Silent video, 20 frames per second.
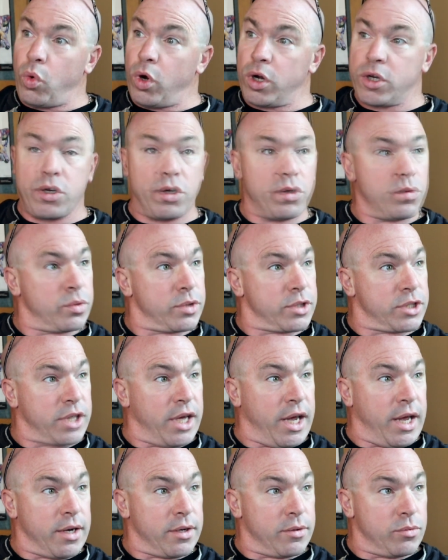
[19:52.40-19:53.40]
What good was
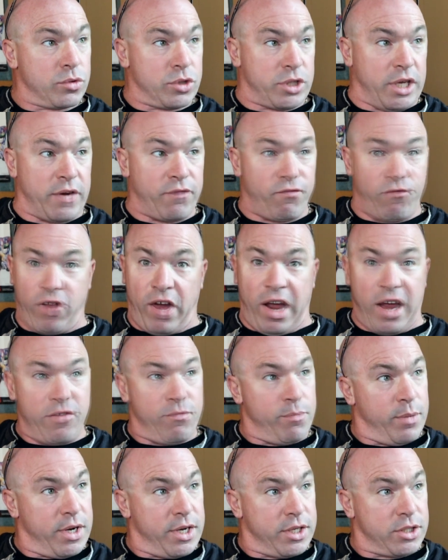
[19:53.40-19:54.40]
that? Was that
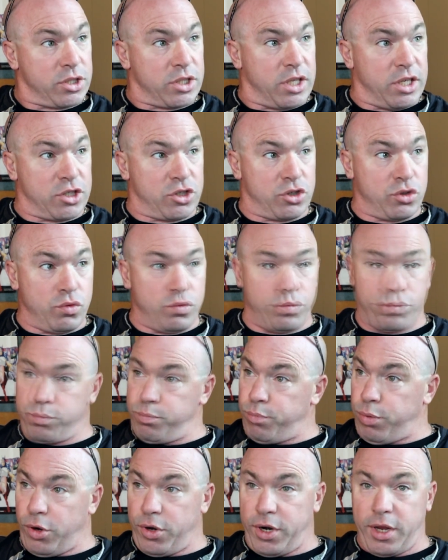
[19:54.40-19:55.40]
5 minutes that you
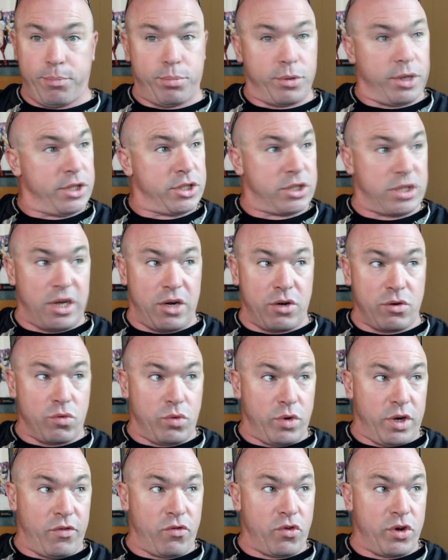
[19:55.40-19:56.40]
burned that place down or
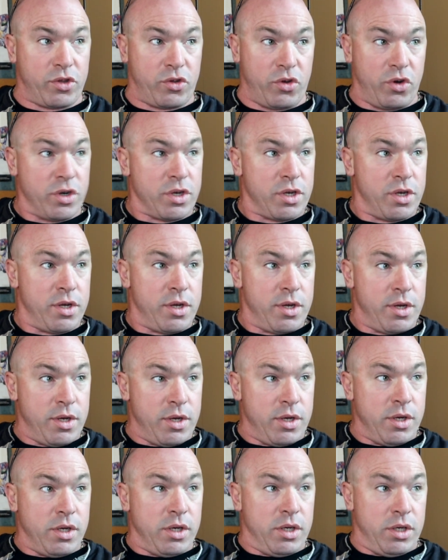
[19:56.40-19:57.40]
whatever it took?
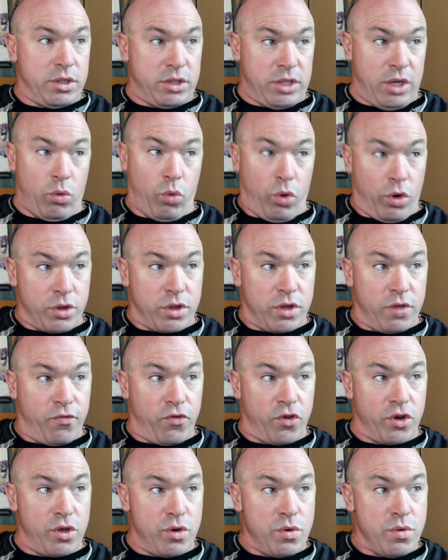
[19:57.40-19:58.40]
Is that worth it
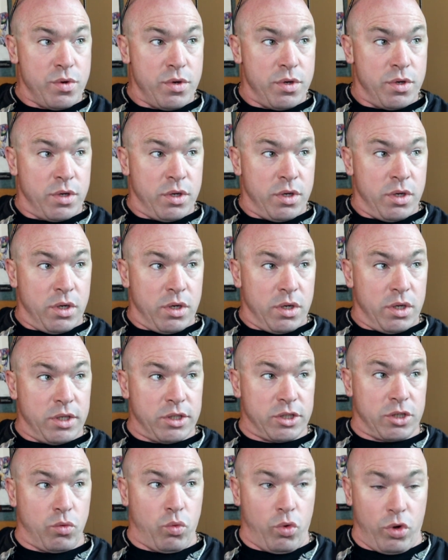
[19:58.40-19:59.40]
for you?
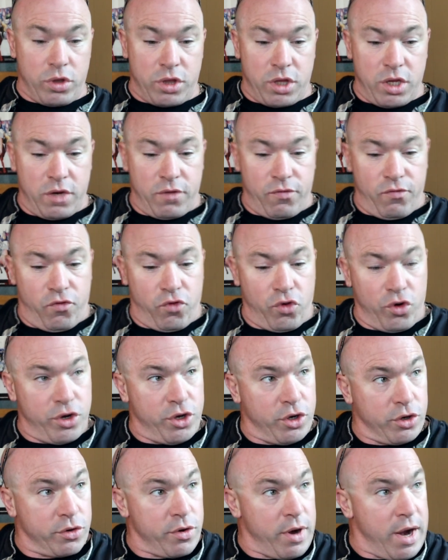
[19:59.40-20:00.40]
Is it worth it for
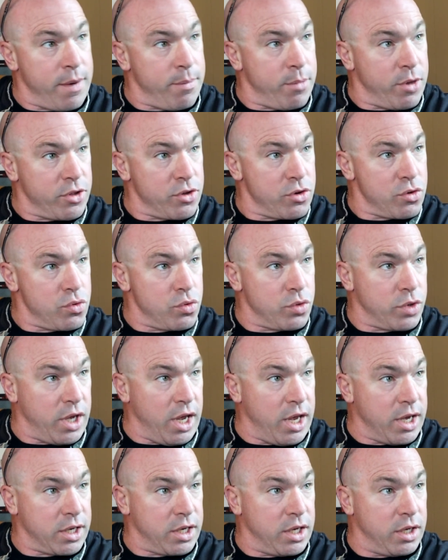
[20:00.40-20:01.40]
your grandmother who
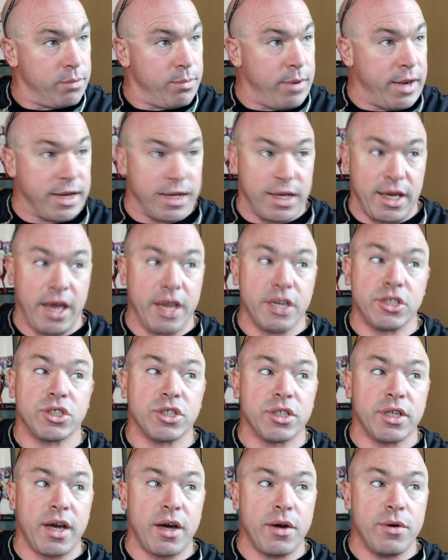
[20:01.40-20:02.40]
can't get
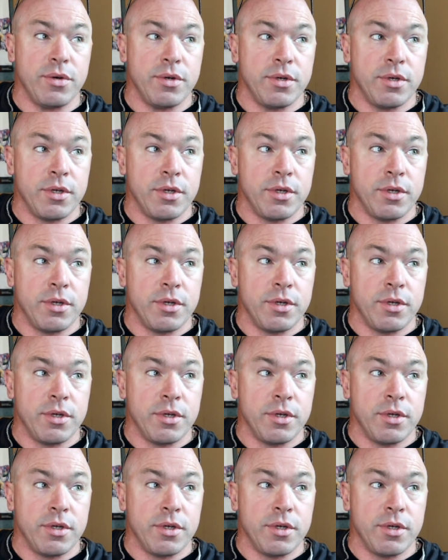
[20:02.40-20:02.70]
medication now?